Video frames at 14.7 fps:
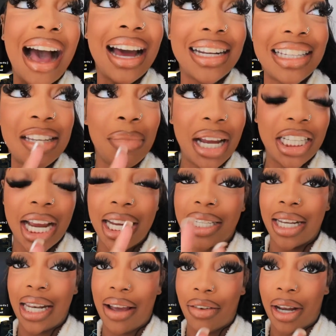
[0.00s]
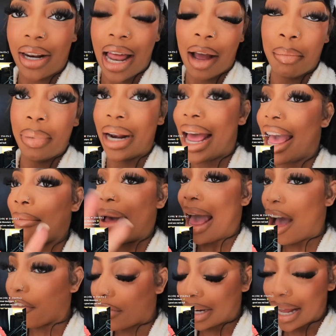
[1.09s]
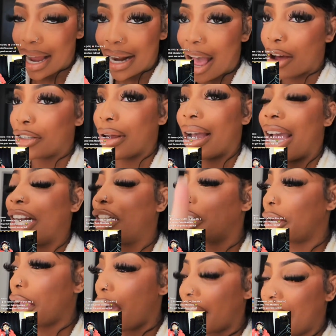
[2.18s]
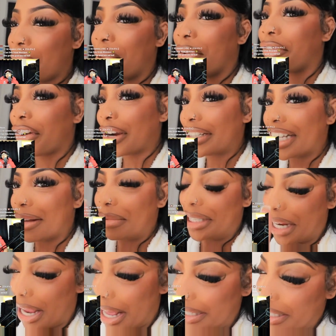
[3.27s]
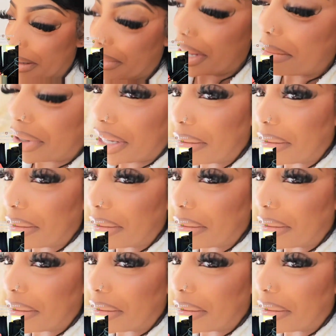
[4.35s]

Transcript: I honestly might change to 11 o'clock, but I have my outfit laid out, so I gotta show y'all that. But first, let me show y'all some. Come,